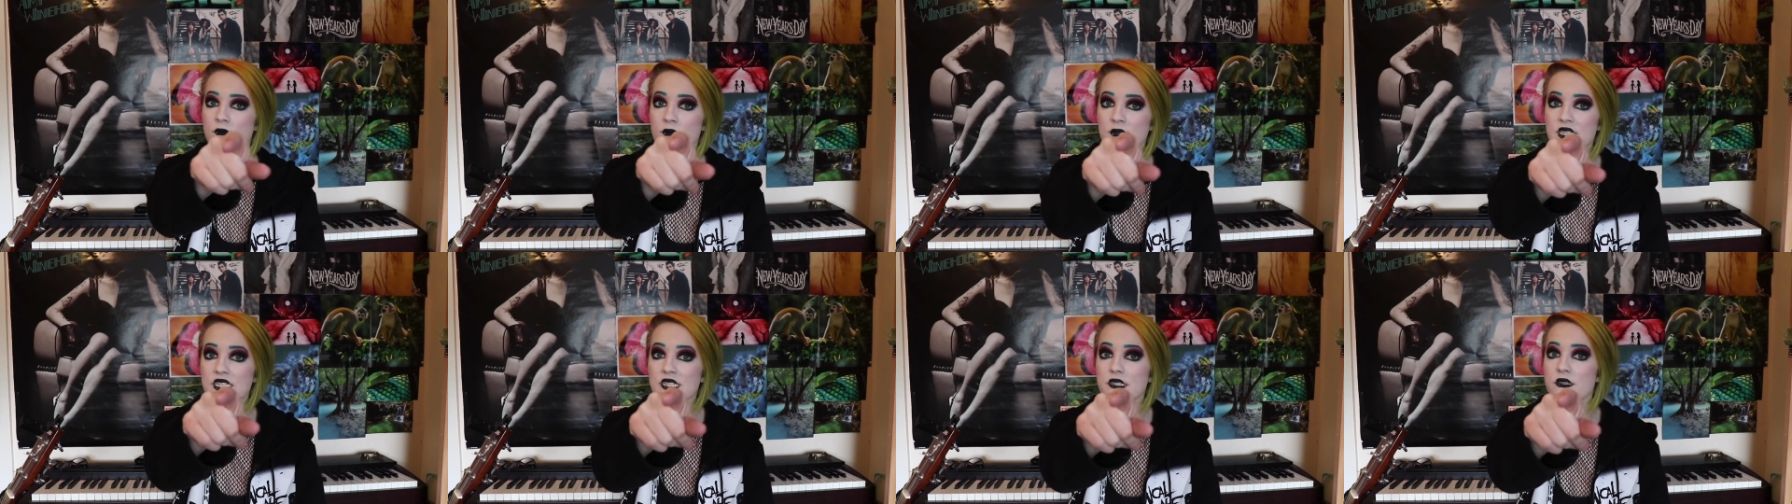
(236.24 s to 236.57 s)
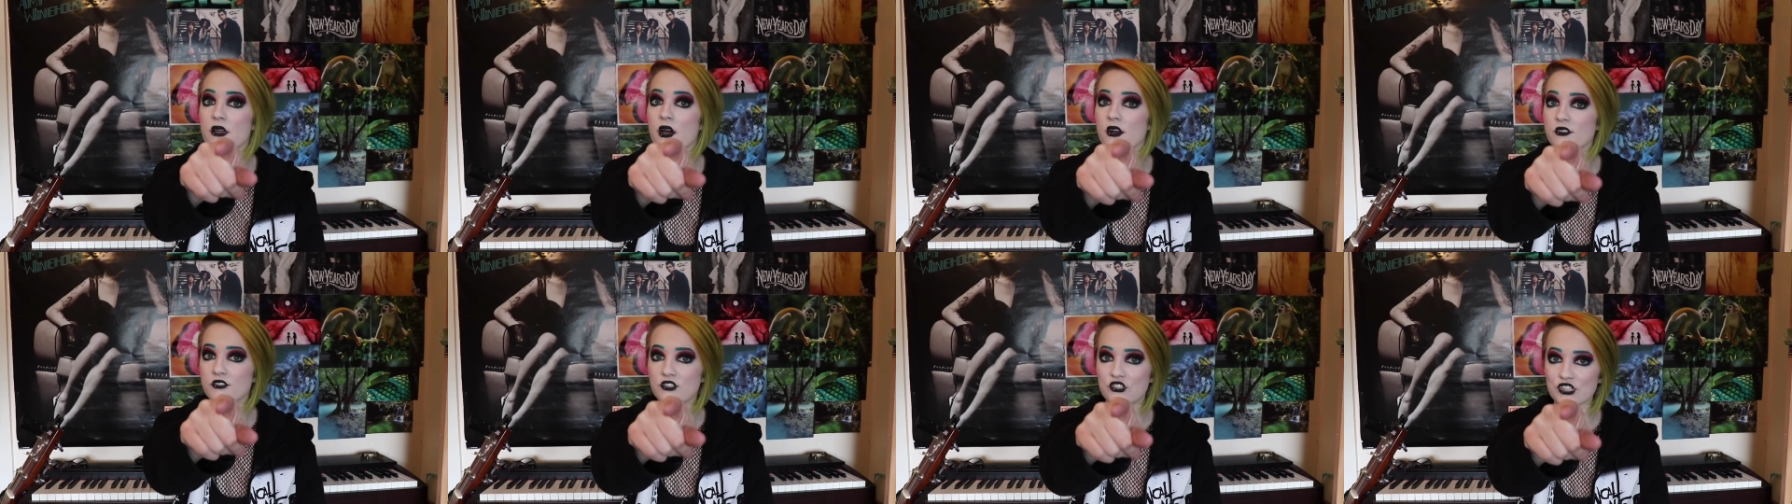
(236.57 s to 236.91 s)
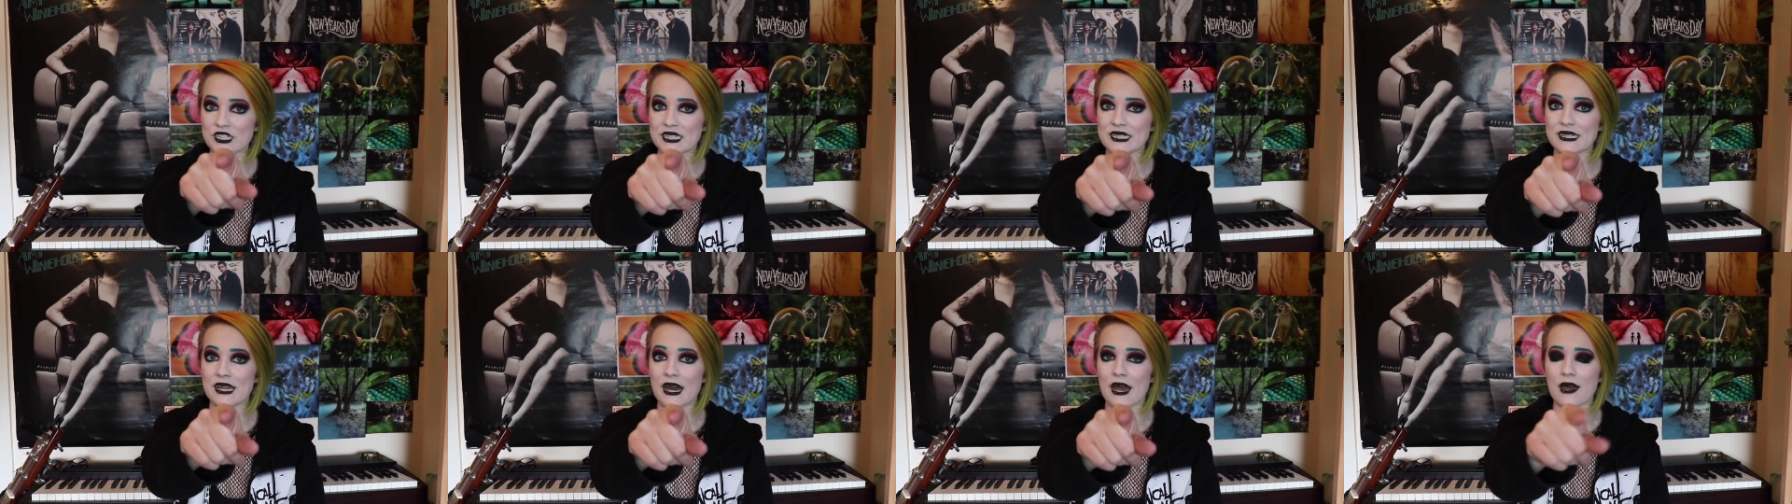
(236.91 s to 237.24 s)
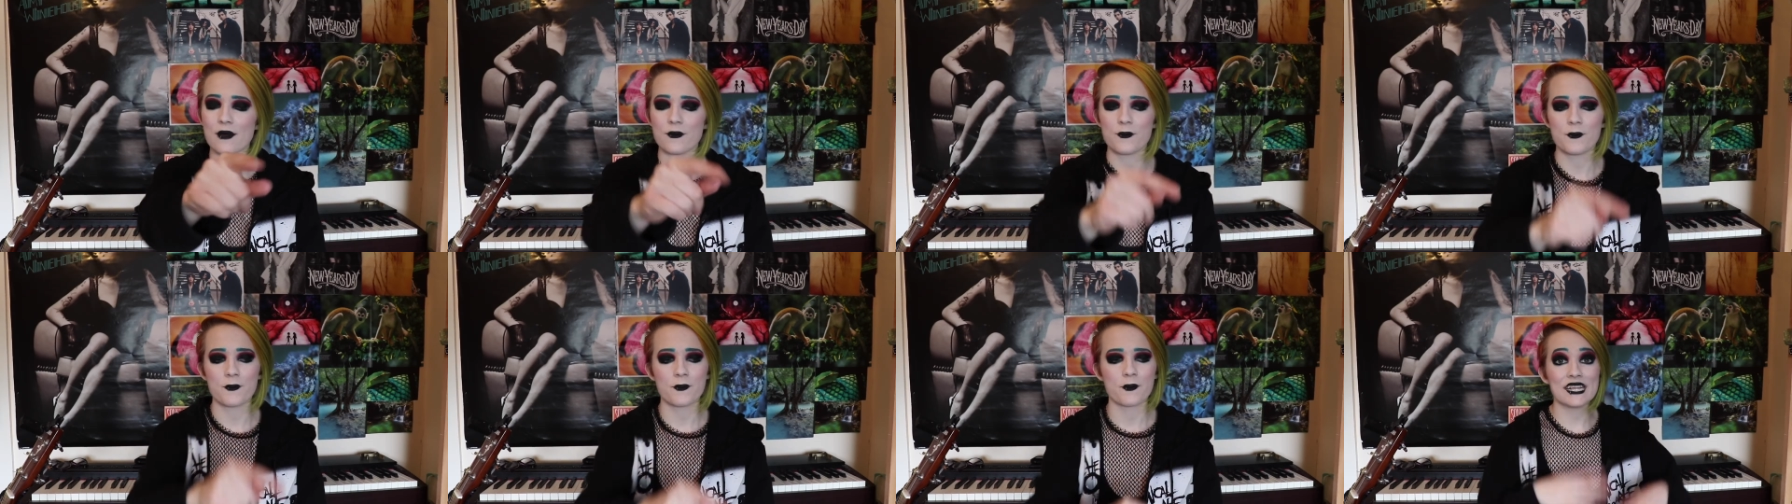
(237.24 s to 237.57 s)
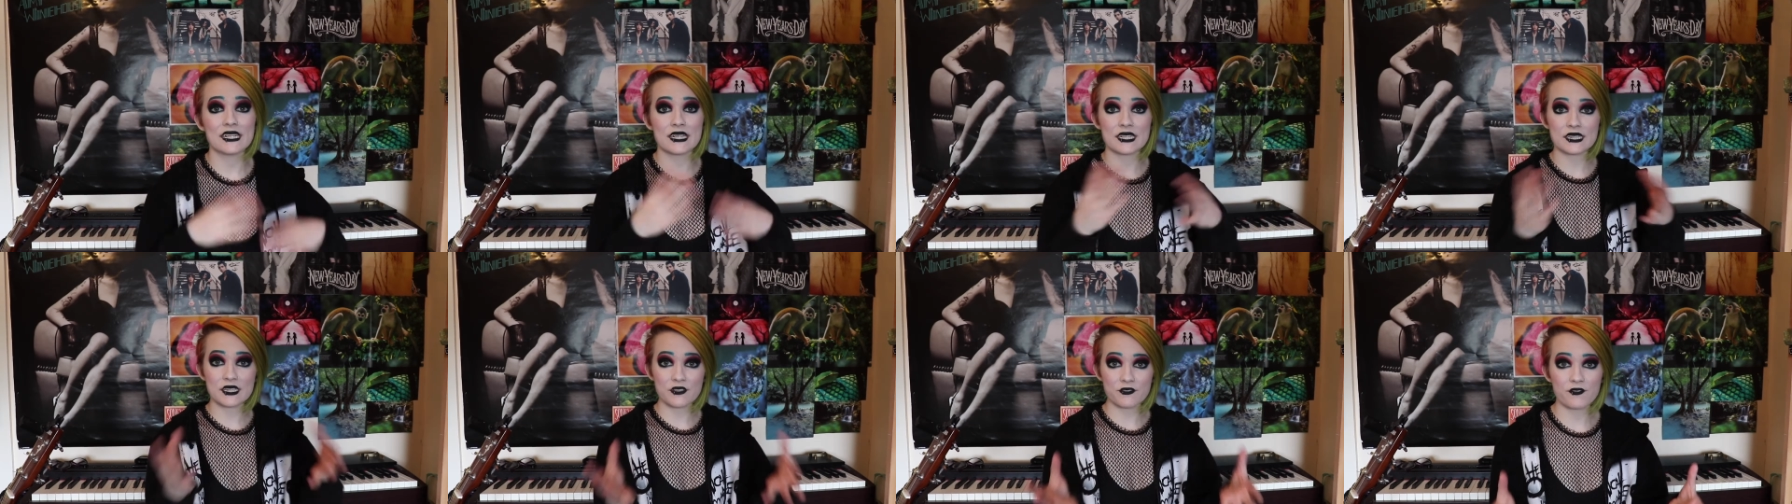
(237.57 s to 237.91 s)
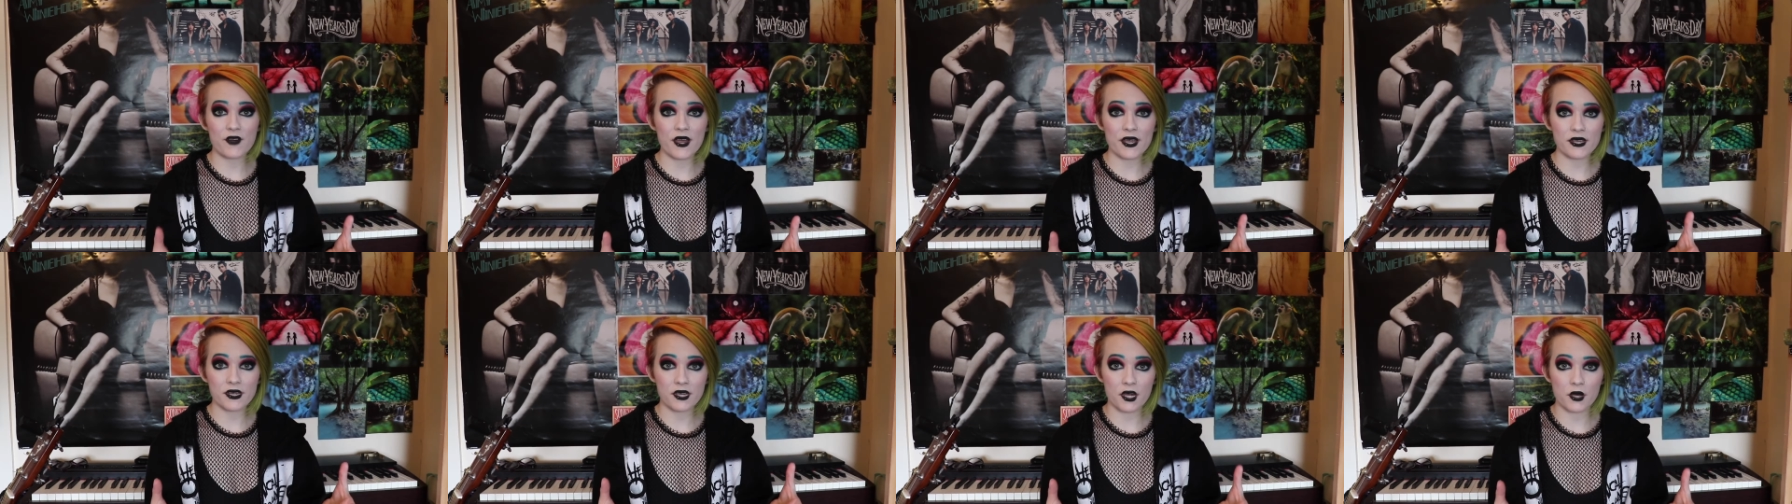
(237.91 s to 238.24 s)
it's not just that. He let the
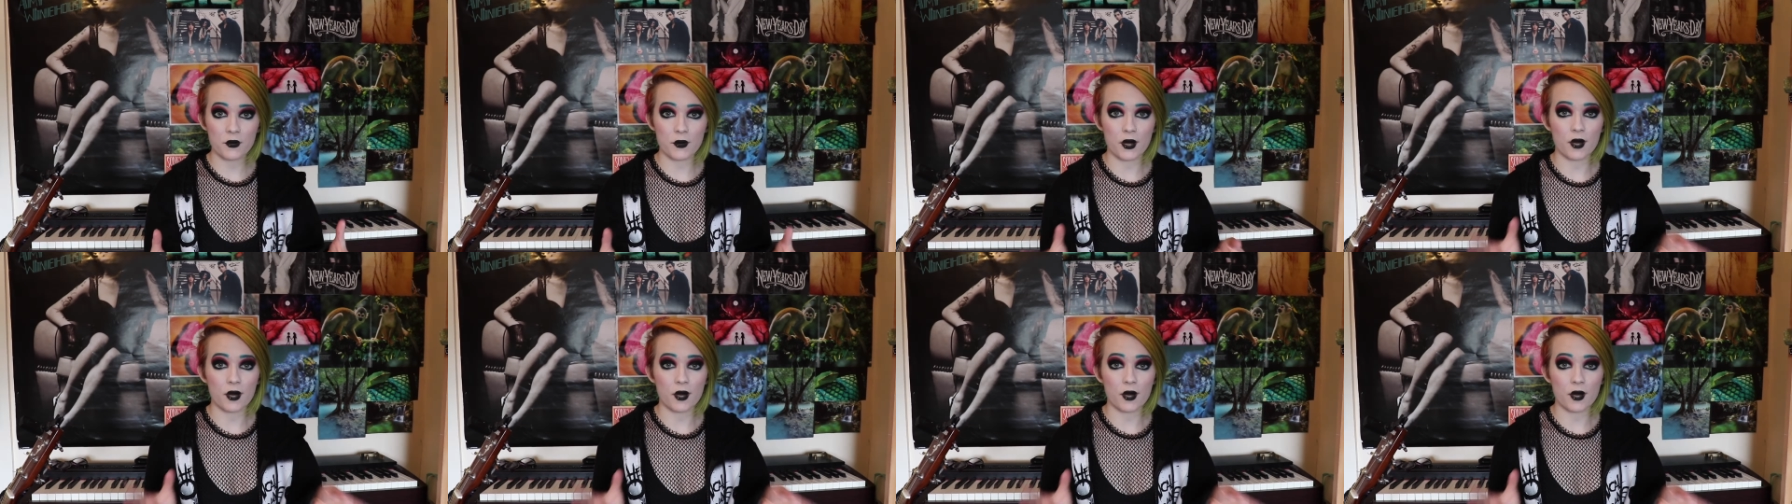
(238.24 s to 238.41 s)
fight go